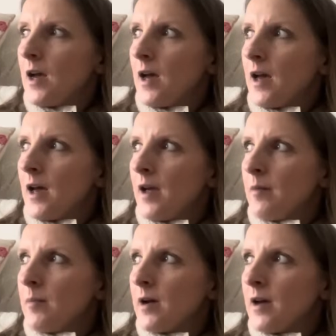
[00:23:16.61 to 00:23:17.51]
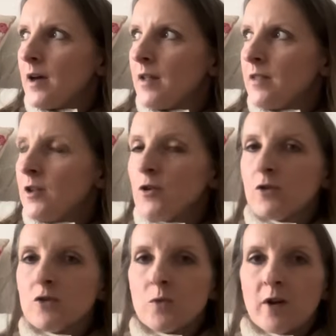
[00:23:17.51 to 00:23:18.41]
And the
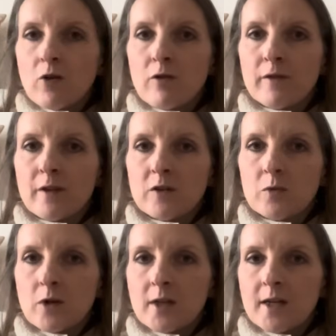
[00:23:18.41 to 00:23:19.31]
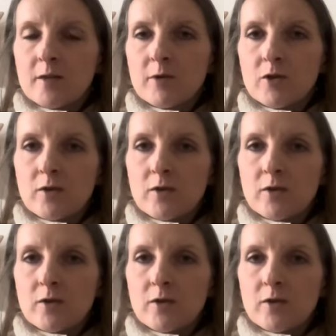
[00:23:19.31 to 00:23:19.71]
noise went off, and that's what alerted me to it,